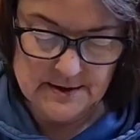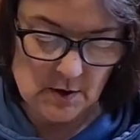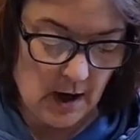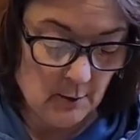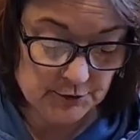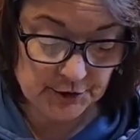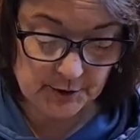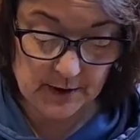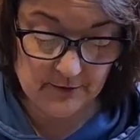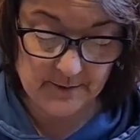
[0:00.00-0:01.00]
So I won't show
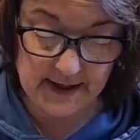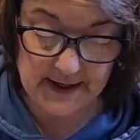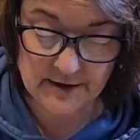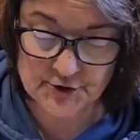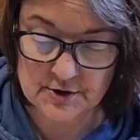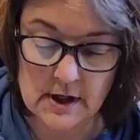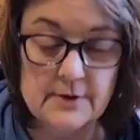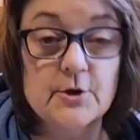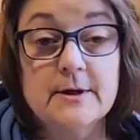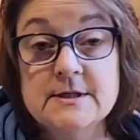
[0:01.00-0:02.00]
you every page.
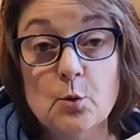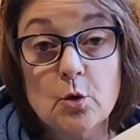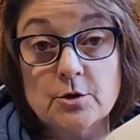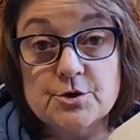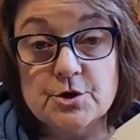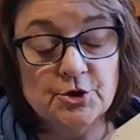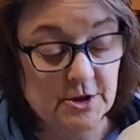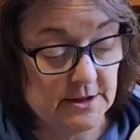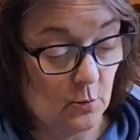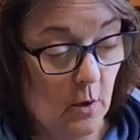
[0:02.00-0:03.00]
There is a word
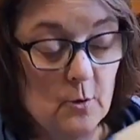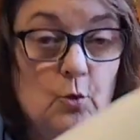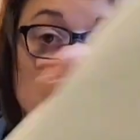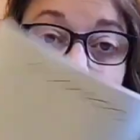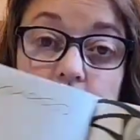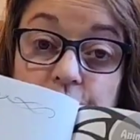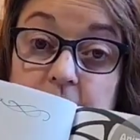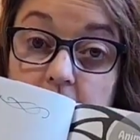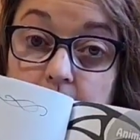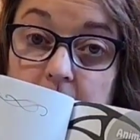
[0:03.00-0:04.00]
search. I did one word
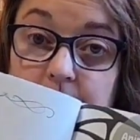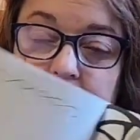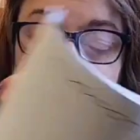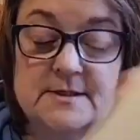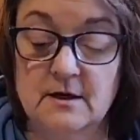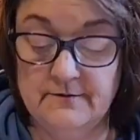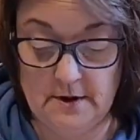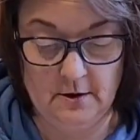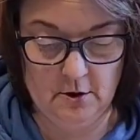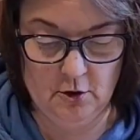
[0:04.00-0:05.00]
search that I made myself,
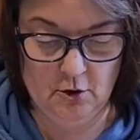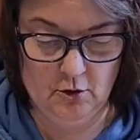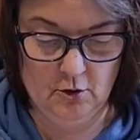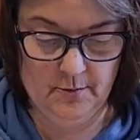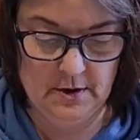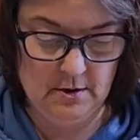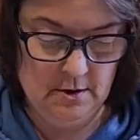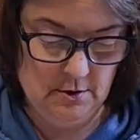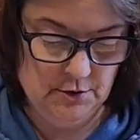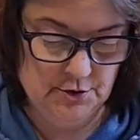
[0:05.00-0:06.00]
and hope
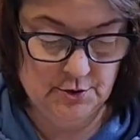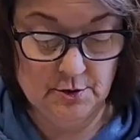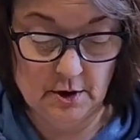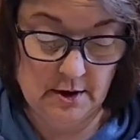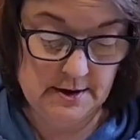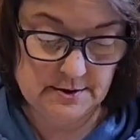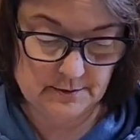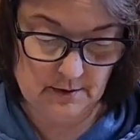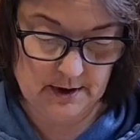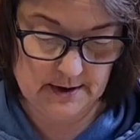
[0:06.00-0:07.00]
to God
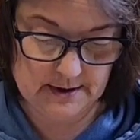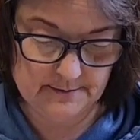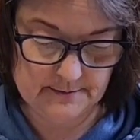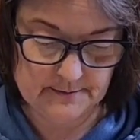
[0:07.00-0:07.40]
it's right.